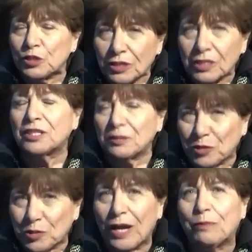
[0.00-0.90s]

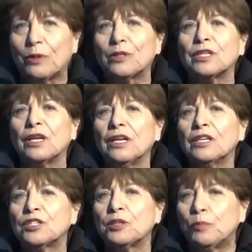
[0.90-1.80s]
subscribers
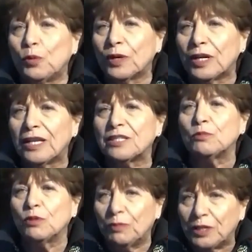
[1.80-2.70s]
support us,
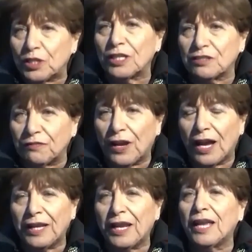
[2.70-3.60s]
we'll be just
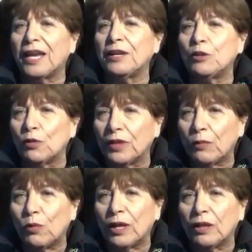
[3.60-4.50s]
fine. And I know they
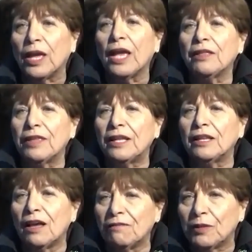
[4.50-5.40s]
will. They
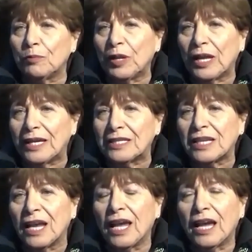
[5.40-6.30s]
love the place.
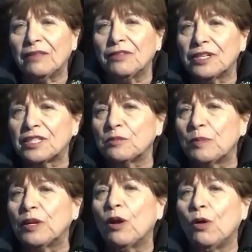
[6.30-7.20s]
And this has been
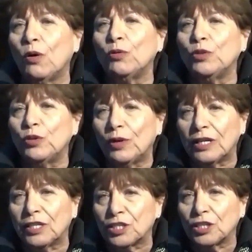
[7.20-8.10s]
a whole new
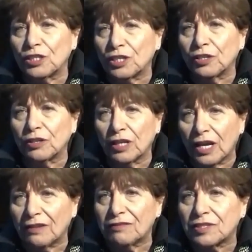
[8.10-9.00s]
addition to their
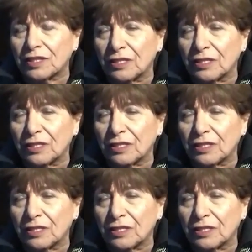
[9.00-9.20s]
lives.